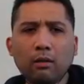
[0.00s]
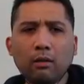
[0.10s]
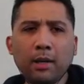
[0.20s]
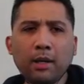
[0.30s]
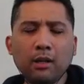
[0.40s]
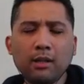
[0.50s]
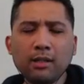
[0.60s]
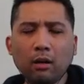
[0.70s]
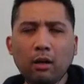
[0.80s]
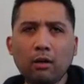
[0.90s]
I mean, is it?
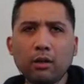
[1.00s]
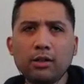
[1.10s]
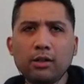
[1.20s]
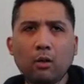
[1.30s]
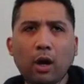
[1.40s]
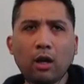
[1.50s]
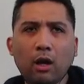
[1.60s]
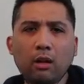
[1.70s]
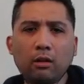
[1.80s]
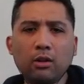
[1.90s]
You said
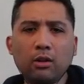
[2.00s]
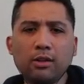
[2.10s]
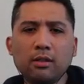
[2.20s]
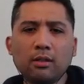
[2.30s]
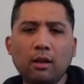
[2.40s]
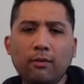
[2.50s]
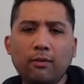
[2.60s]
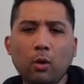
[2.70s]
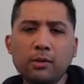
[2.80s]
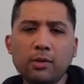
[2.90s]
Qui-Gon used this
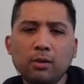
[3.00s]
form too.